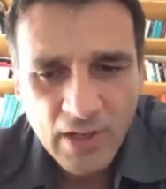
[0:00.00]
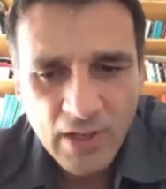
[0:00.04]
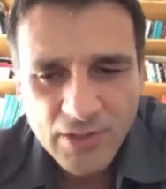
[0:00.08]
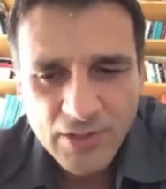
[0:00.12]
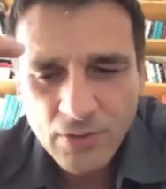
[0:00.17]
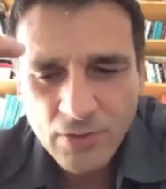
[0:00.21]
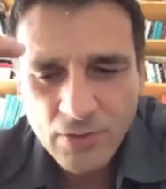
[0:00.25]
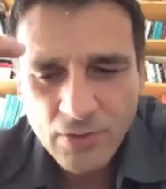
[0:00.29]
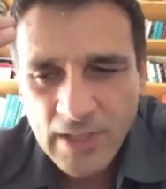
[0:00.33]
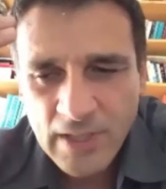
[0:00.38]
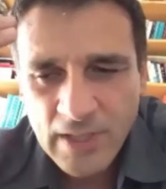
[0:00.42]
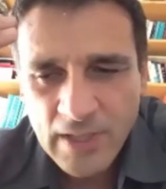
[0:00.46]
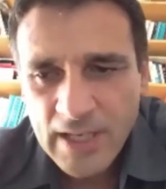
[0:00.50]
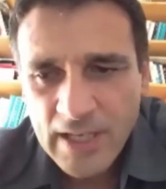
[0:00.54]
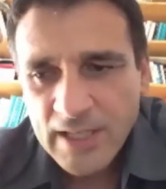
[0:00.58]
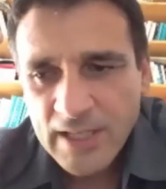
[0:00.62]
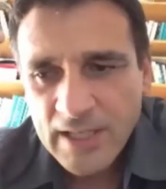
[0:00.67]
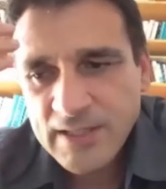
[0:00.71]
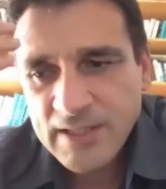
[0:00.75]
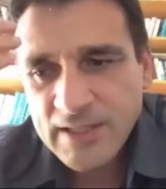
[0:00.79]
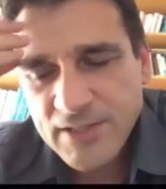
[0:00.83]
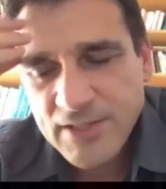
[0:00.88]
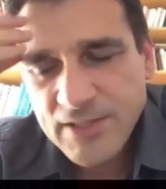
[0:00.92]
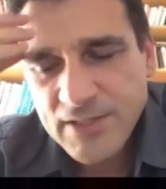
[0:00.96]
So
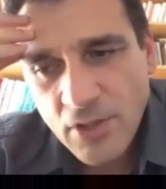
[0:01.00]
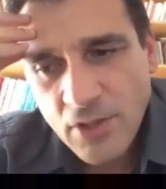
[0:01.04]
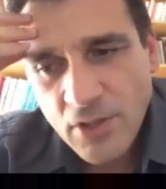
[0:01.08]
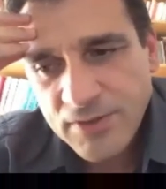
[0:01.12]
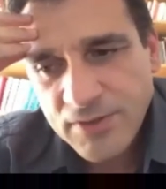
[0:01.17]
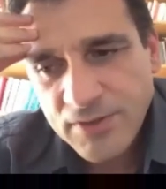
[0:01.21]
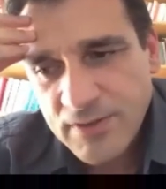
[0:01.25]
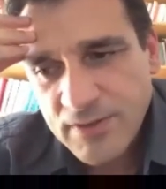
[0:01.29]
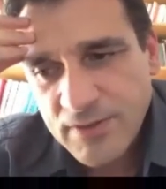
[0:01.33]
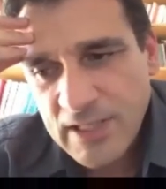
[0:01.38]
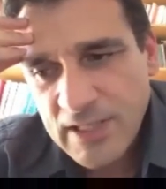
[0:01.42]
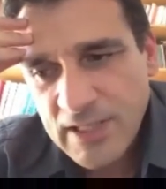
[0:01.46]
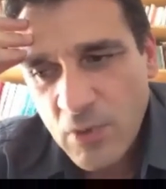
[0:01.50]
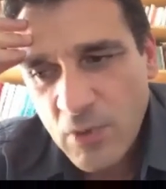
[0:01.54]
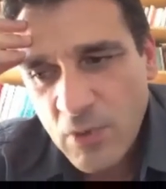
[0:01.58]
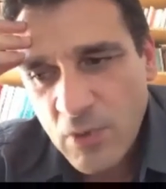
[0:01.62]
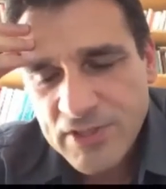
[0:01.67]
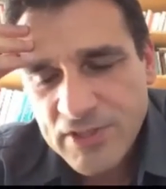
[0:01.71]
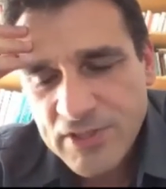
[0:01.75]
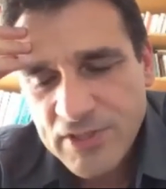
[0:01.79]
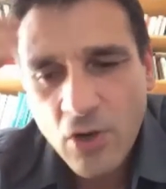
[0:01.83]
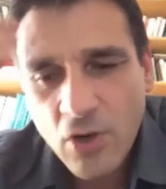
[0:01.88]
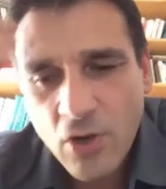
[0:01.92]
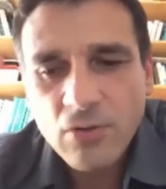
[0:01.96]
it's not, he
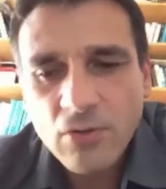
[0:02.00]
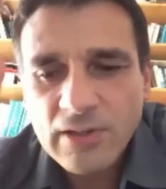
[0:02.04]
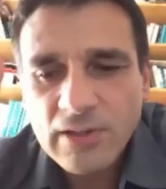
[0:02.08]
was